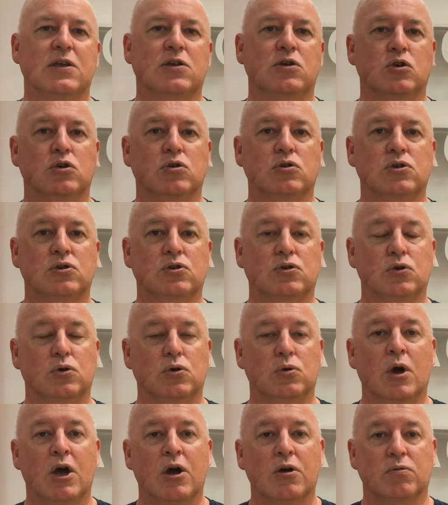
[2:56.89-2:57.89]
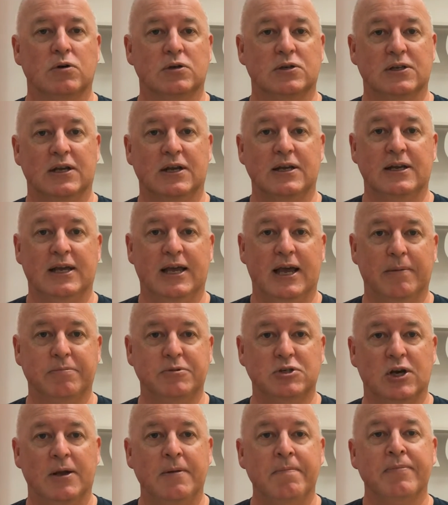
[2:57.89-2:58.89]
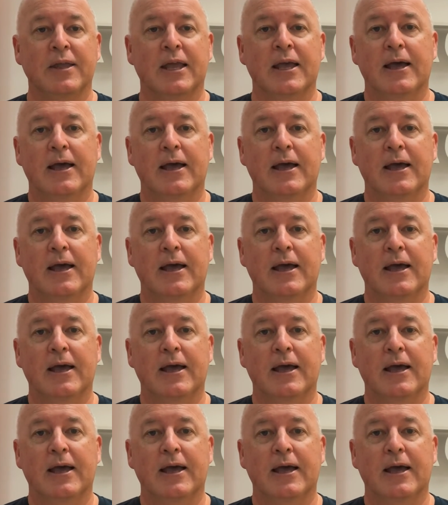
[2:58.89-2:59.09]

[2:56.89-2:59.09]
used to receipt capture.